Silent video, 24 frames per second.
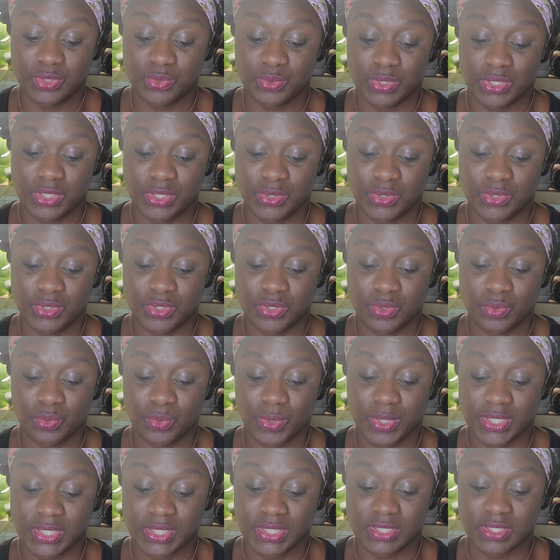to reduce the
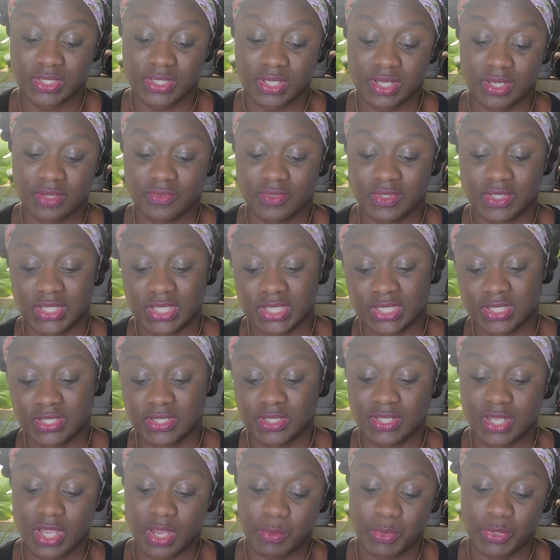risk of
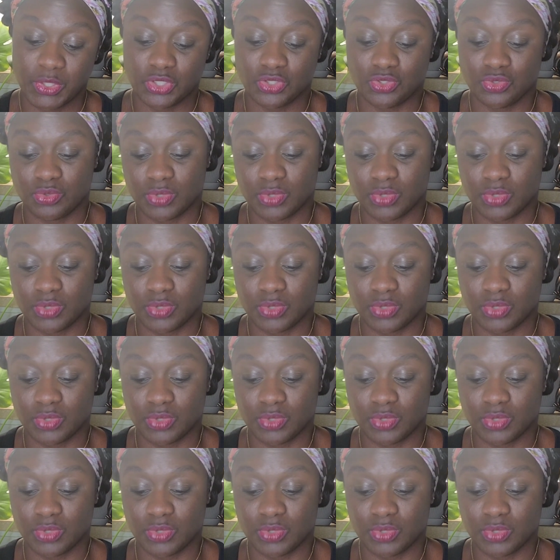disc damage,